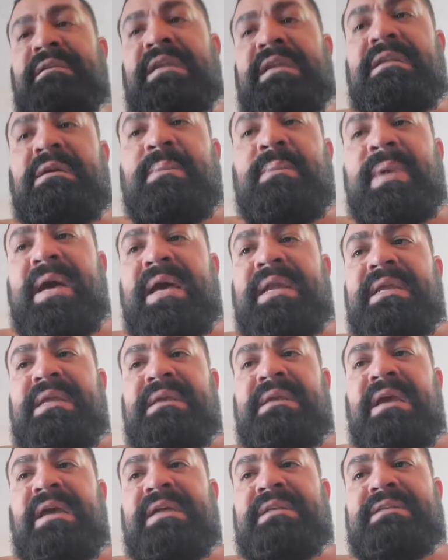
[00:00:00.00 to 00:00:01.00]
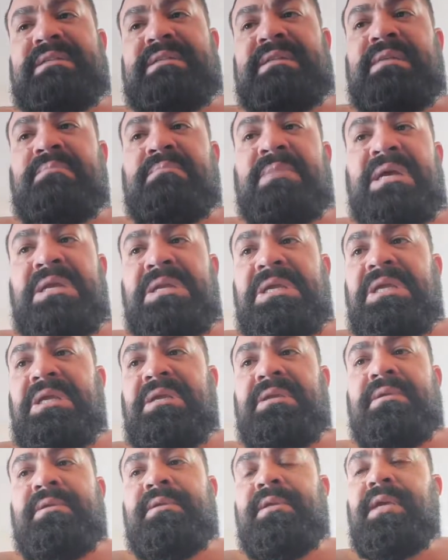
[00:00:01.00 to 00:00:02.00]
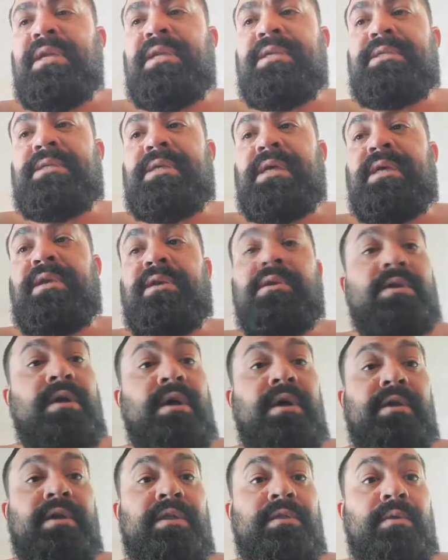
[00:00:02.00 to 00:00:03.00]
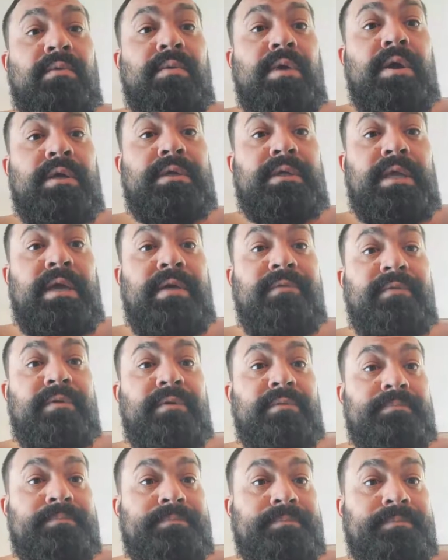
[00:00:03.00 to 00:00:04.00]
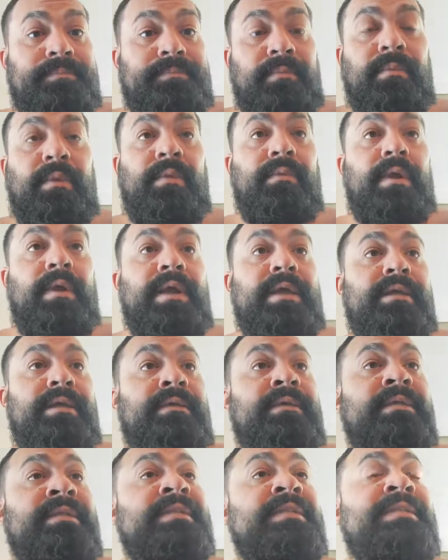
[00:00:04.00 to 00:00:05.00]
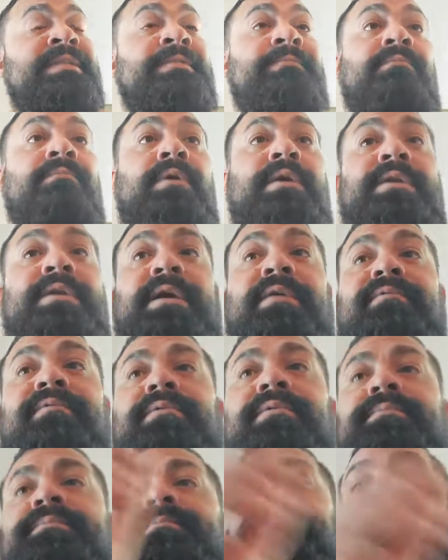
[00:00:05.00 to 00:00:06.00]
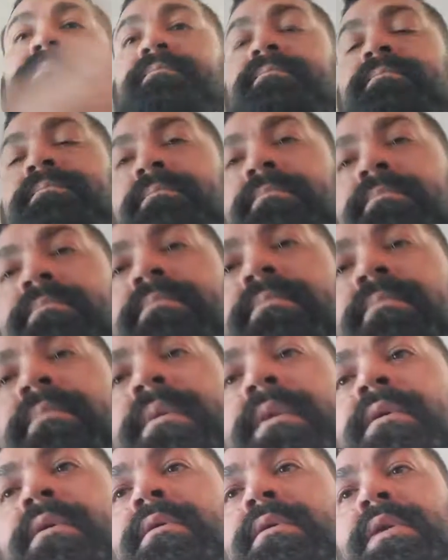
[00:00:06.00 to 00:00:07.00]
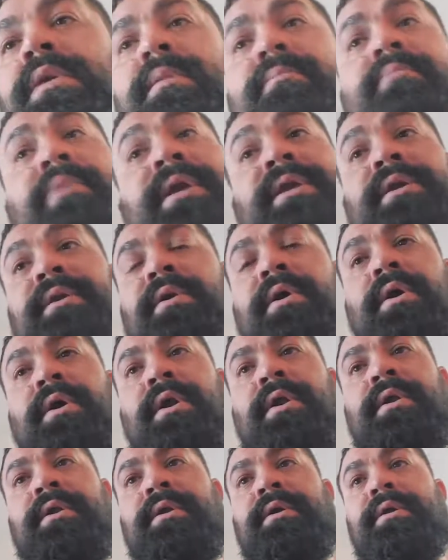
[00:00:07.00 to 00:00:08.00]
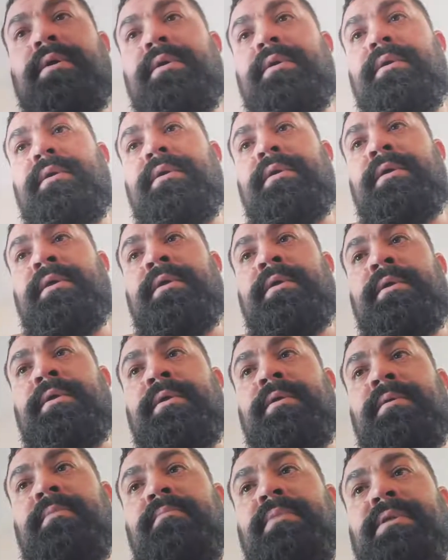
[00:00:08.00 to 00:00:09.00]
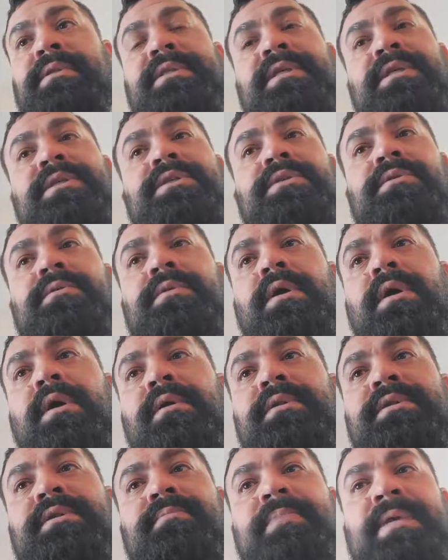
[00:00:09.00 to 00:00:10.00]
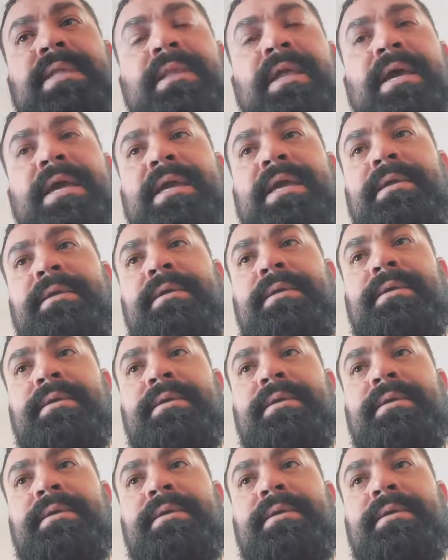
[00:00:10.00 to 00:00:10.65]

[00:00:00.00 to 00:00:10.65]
nobody. I just need money. And it's like you're hugging the wrong devil, right? One devil can break your heart, but teach you the ultimate light